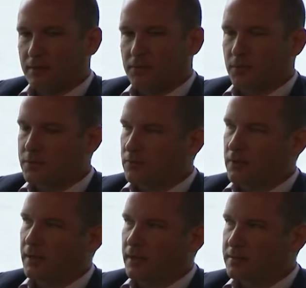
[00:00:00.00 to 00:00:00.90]
folks will
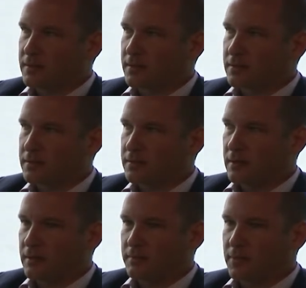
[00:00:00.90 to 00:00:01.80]
realize this
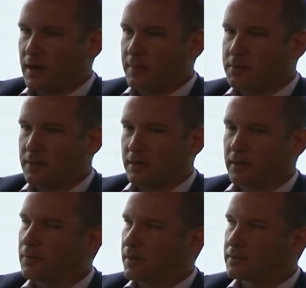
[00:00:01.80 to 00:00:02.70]
and perhaps try to
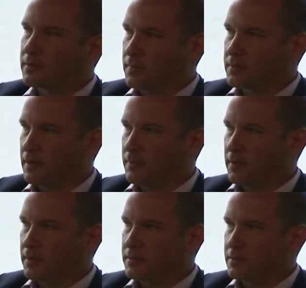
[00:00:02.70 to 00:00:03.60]
liquidate some of these
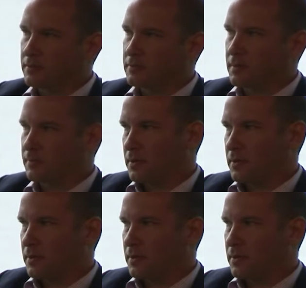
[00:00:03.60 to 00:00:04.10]
companies and